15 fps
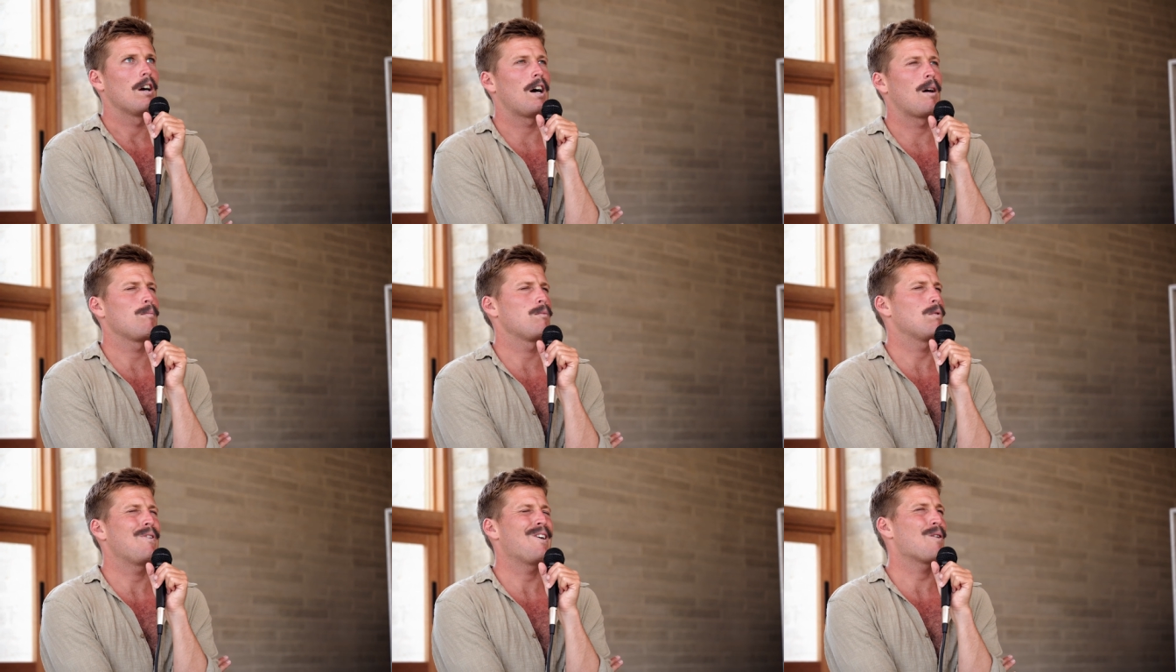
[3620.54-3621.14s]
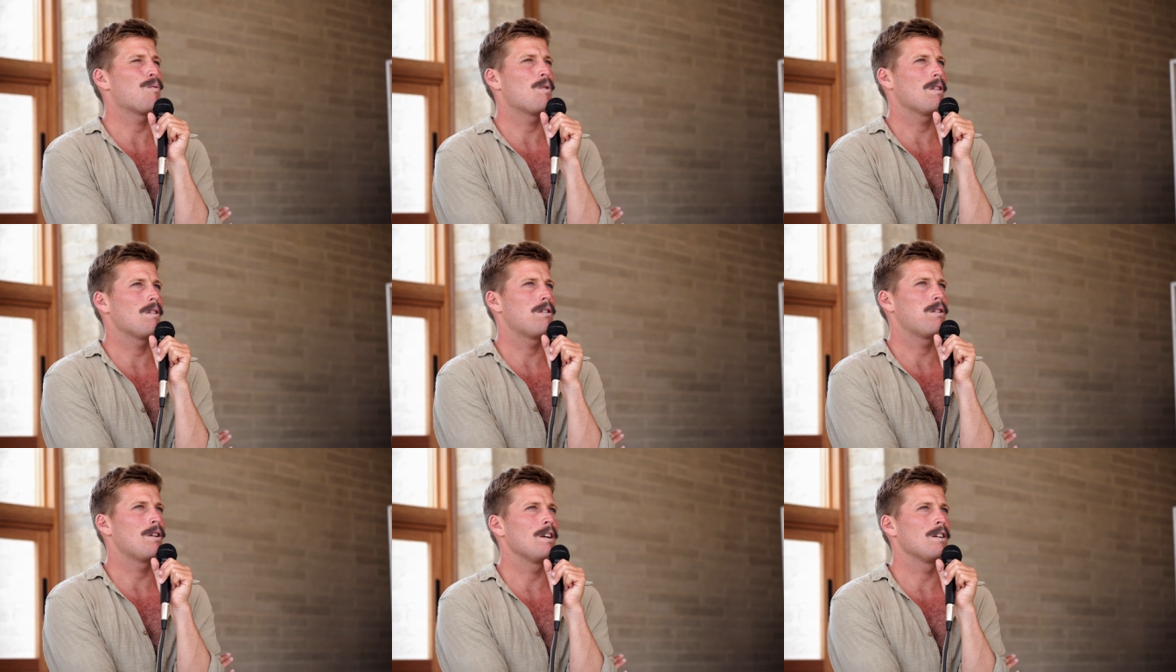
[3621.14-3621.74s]
up to like
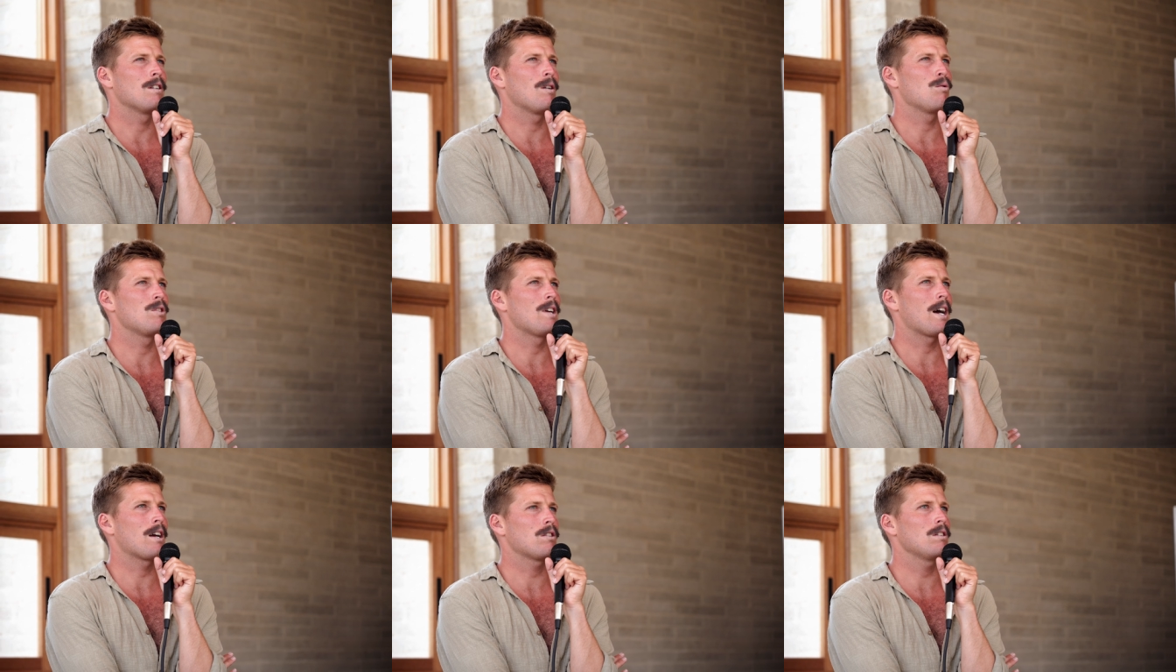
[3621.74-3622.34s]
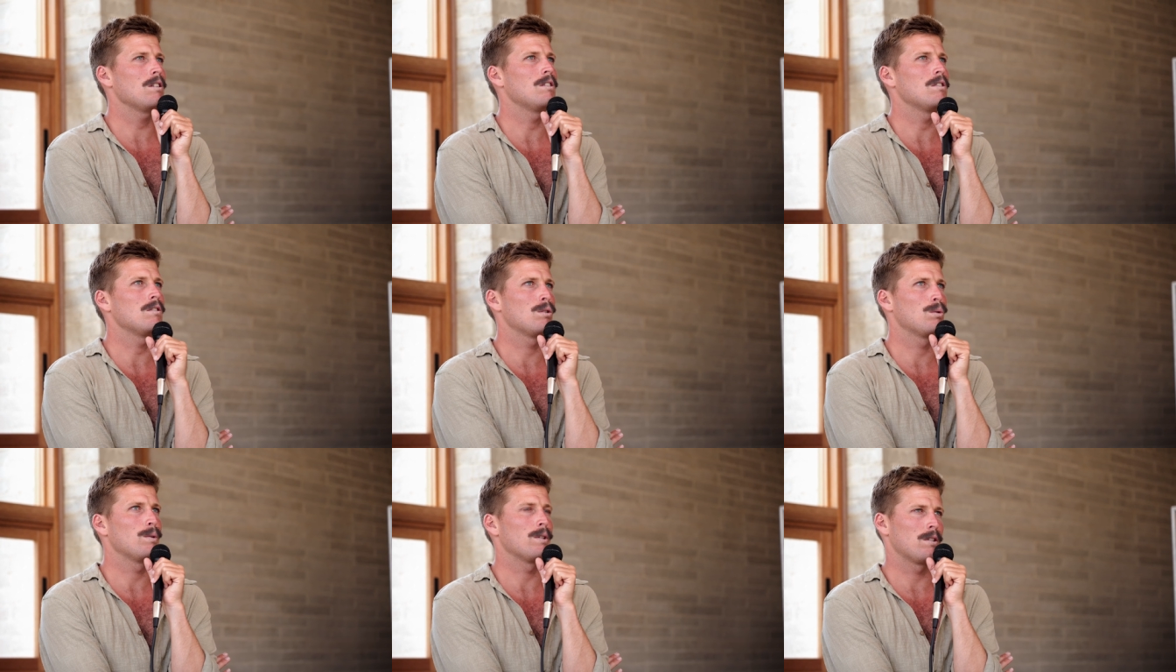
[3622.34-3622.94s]
1.30 because I was actually
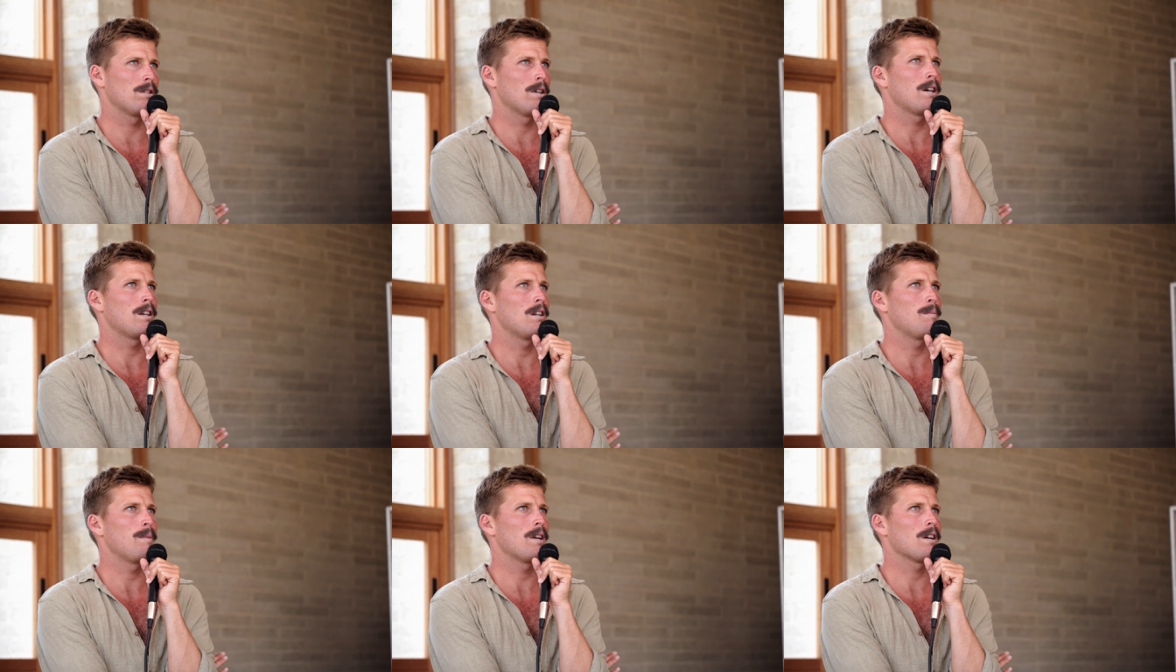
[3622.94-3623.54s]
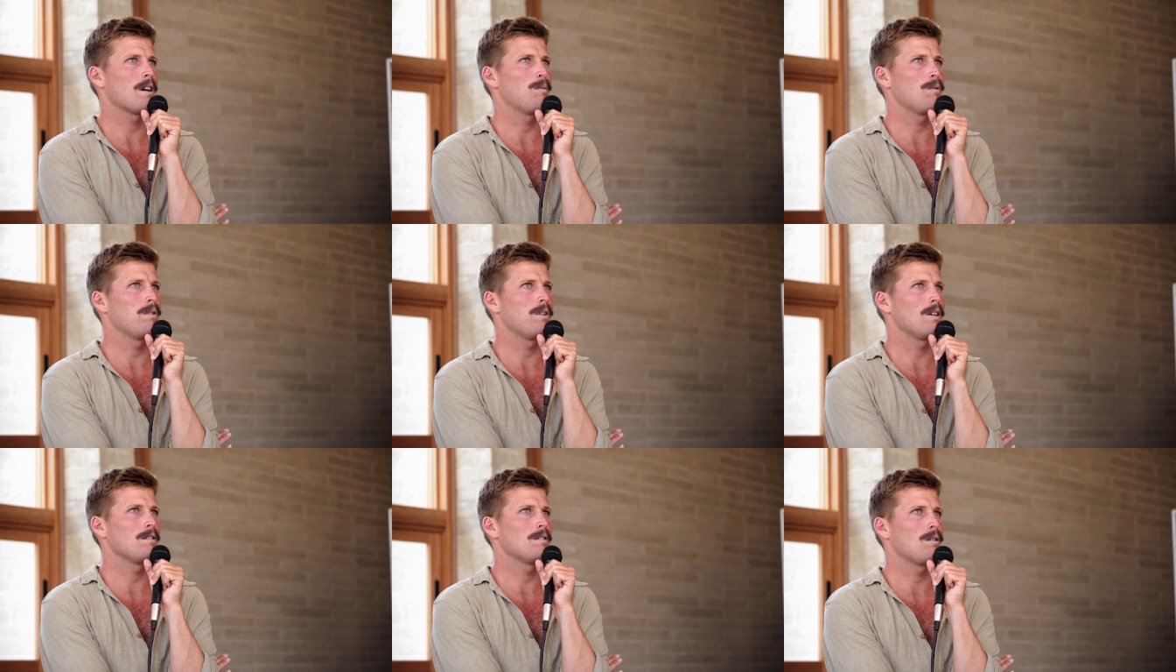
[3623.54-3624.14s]
just too excited about a couple of
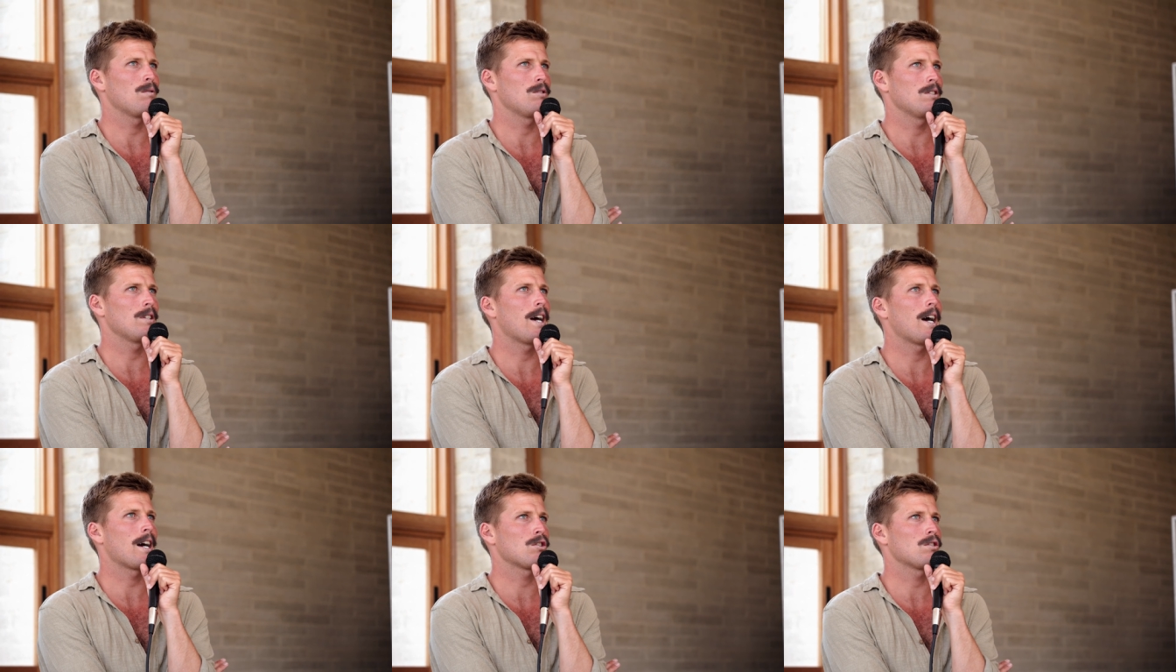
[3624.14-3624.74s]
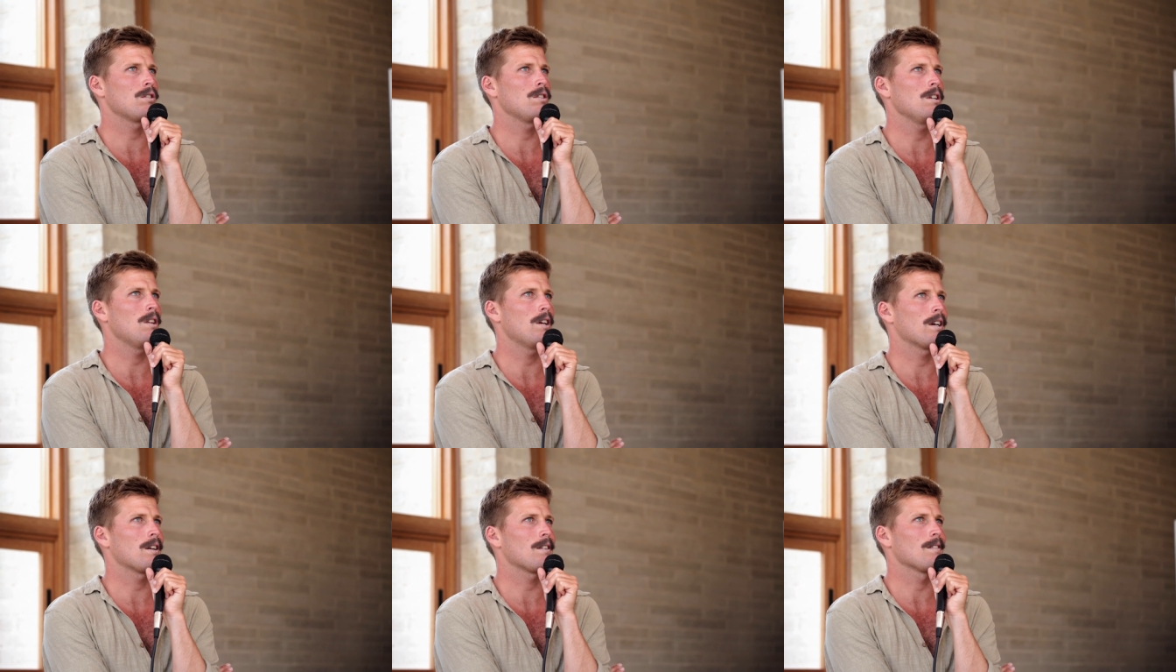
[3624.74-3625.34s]
things. I was just actually
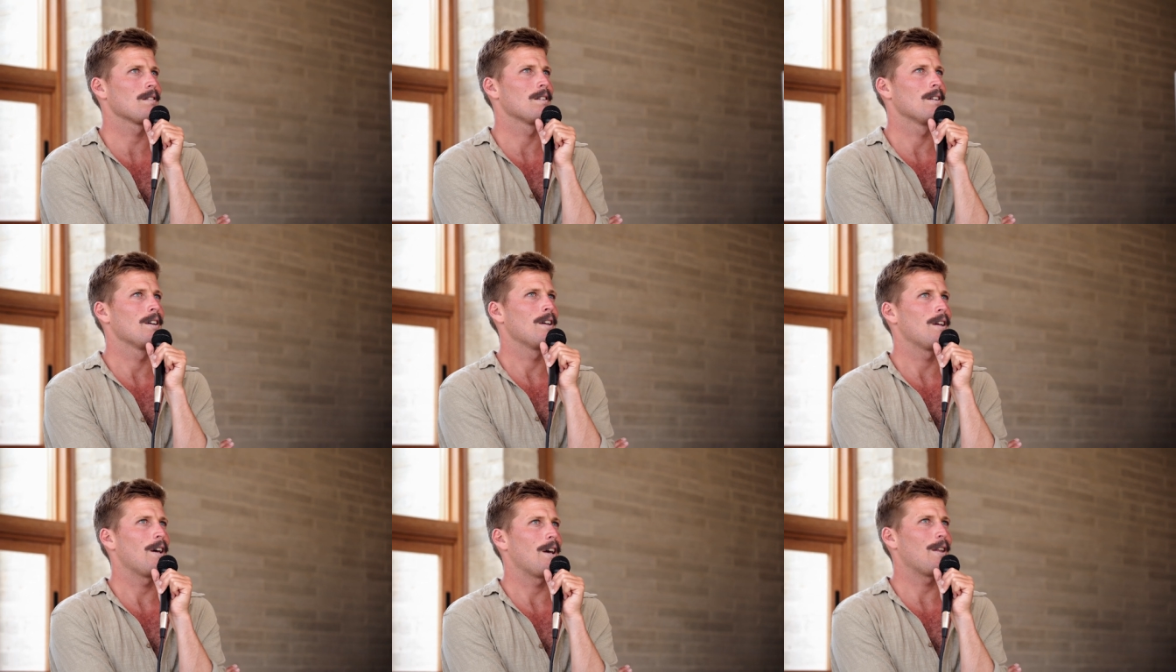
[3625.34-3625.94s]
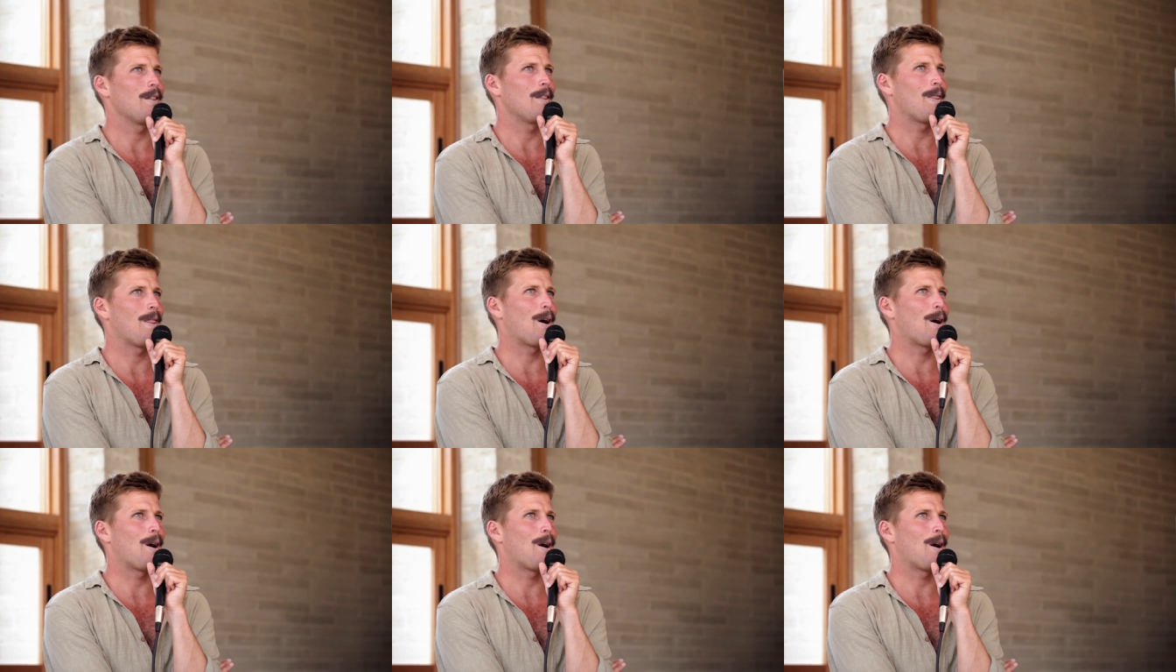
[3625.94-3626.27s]
like Mm.